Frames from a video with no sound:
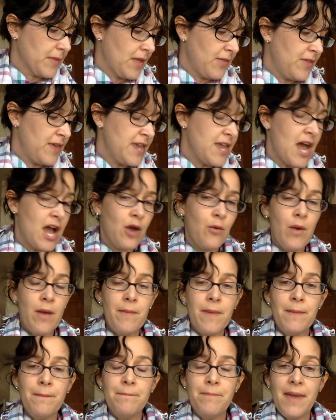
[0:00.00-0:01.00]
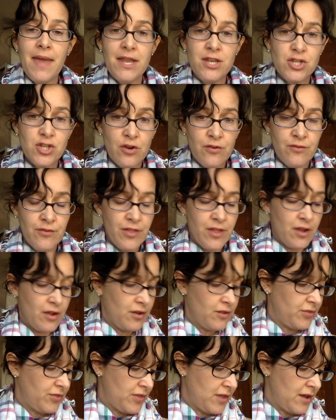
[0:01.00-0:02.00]
The young women bend over
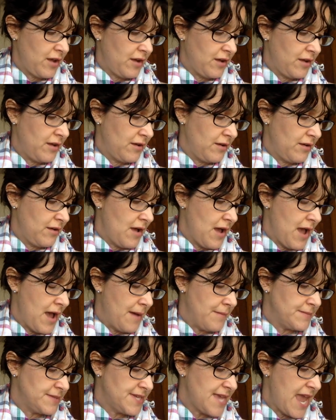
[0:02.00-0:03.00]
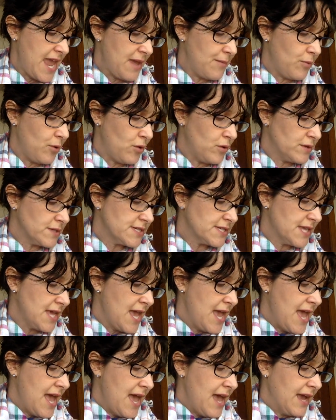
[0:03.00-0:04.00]
the tables.
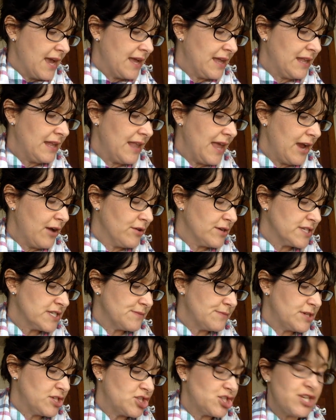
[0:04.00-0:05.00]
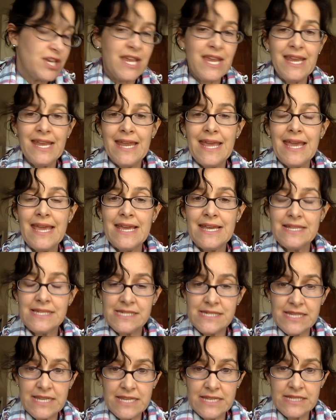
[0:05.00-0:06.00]
Clara's machine
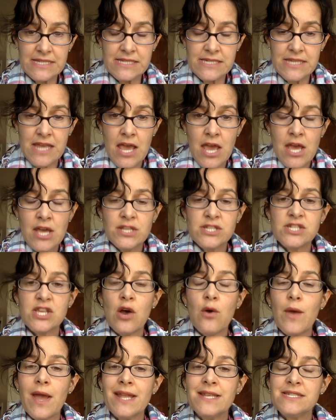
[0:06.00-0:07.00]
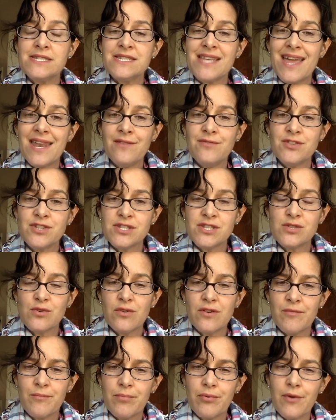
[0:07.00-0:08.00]
hisses. So instead of just
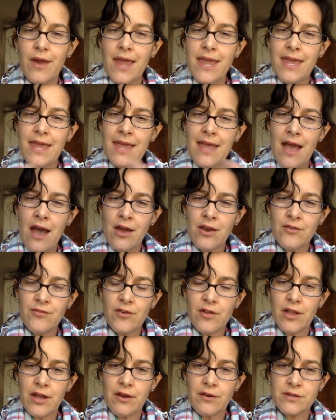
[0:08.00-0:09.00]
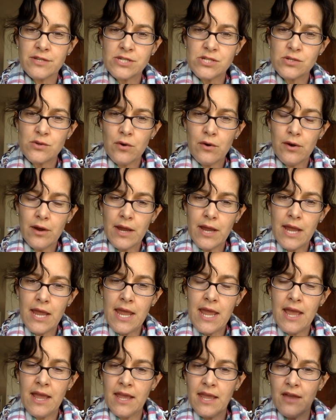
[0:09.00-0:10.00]
sort of breaking out of Clara's
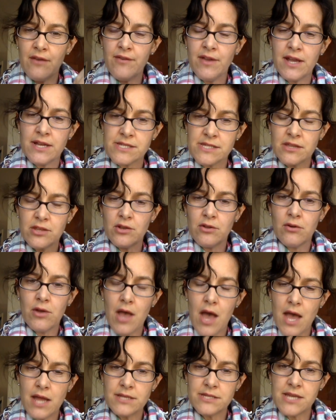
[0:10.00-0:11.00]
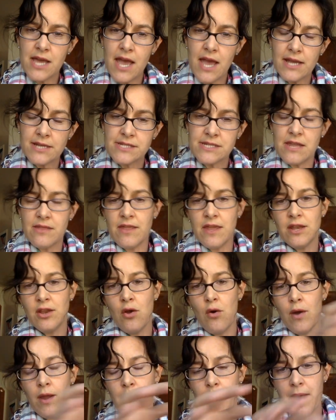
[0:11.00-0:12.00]
story and giving us a little context and then
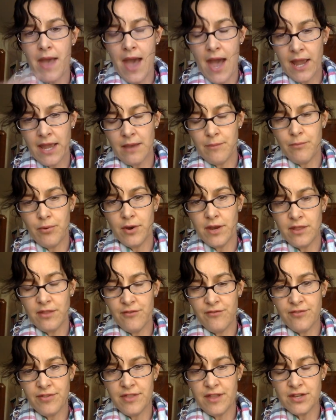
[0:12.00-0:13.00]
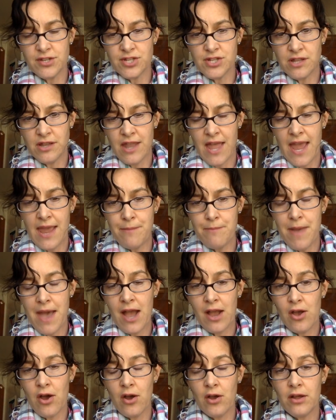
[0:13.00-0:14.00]
going back and putting the light
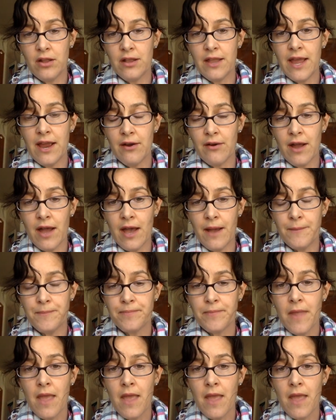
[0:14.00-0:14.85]
back on Clara,